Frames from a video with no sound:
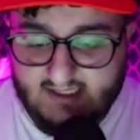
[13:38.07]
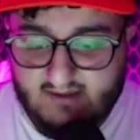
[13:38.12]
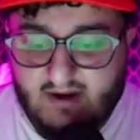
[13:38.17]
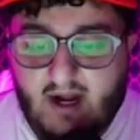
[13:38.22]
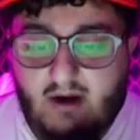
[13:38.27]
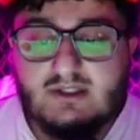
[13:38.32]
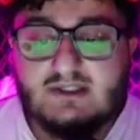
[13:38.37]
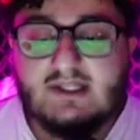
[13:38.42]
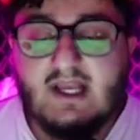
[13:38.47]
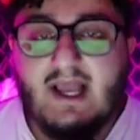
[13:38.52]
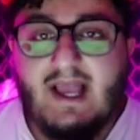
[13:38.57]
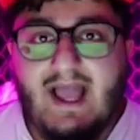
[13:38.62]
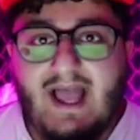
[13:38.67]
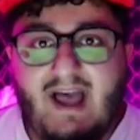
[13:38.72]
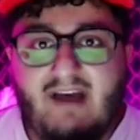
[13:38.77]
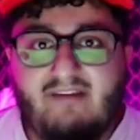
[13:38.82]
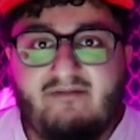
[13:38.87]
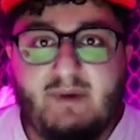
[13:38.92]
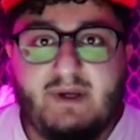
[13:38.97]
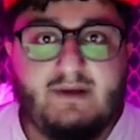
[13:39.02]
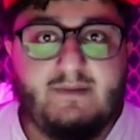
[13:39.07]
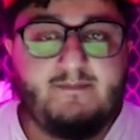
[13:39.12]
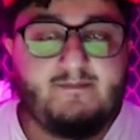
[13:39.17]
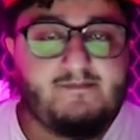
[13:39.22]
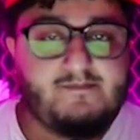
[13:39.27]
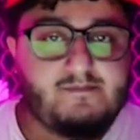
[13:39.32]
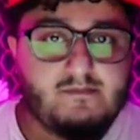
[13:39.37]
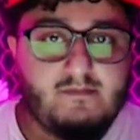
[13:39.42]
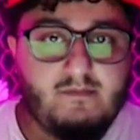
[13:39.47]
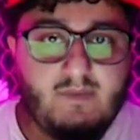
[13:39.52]
of ours have been
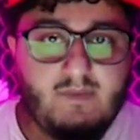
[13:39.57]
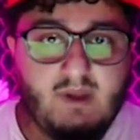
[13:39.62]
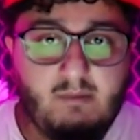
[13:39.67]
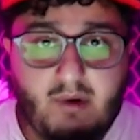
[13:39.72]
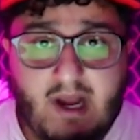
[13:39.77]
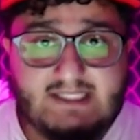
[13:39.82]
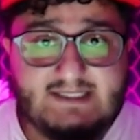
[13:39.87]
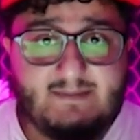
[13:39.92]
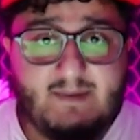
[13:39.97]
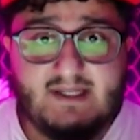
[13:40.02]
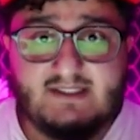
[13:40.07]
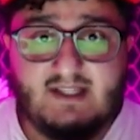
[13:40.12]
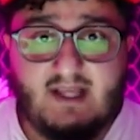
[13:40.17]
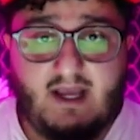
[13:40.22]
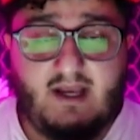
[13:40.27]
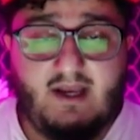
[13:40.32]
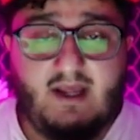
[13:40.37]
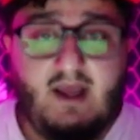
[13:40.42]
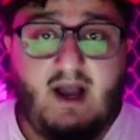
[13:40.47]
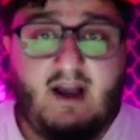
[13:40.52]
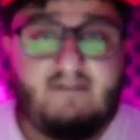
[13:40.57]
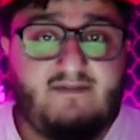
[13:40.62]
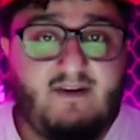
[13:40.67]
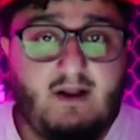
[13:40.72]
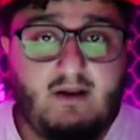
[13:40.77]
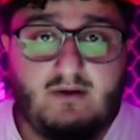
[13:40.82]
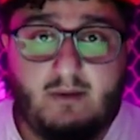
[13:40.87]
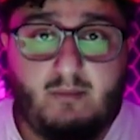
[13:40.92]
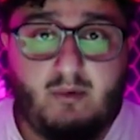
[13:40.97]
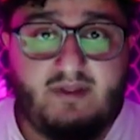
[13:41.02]
prospects that I
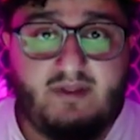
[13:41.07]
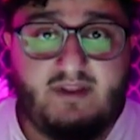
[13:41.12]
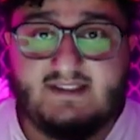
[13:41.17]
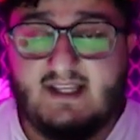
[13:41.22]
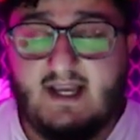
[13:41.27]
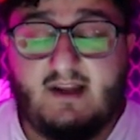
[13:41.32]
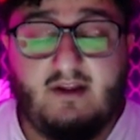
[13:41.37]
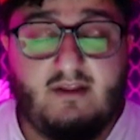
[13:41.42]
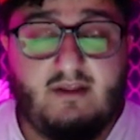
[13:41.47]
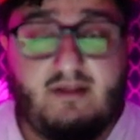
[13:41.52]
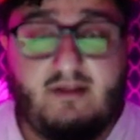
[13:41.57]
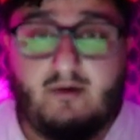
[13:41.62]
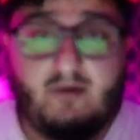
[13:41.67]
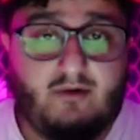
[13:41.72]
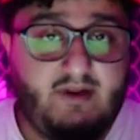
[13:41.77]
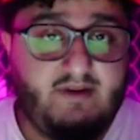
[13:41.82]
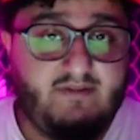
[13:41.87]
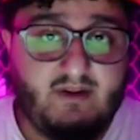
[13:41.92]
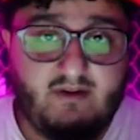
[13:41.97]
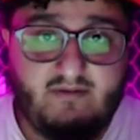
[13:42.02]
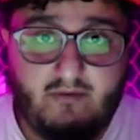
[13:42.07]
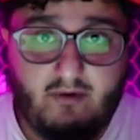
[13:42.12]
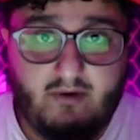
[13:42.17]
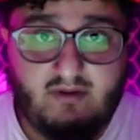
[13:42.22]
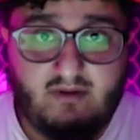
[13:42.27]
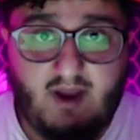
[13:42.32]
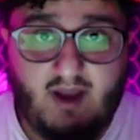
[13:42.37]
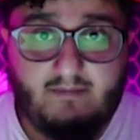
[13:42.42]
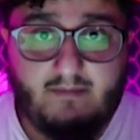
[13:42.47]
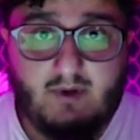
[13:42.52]
followed up with the second, third, or even the 4th
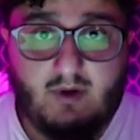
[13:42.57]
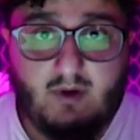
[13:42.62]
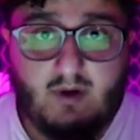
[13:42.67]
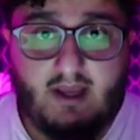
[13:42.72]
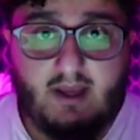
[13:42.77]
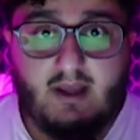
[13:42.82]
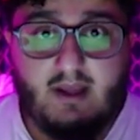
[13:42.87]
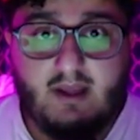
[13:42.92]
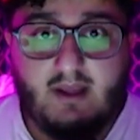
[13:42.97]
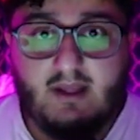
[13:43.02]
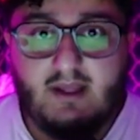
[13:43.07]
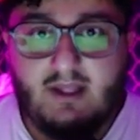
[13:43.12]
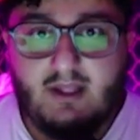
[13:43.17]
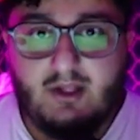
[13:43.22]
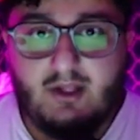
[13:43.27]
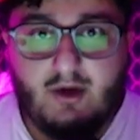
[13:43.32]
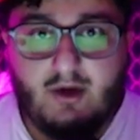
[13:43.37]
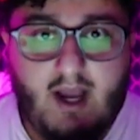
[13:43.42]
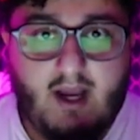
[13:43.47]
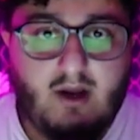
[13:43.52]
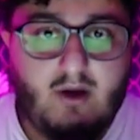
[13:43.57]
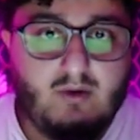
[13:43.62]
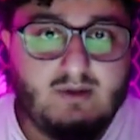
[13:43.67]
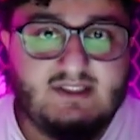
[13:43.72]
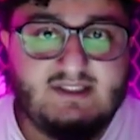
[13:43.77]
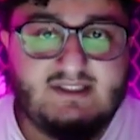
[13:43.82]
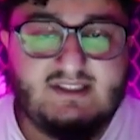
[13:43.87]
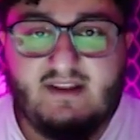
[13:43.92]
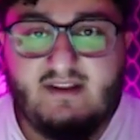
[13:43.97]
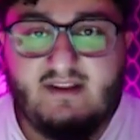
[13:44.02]
time. Okay, you're not going to send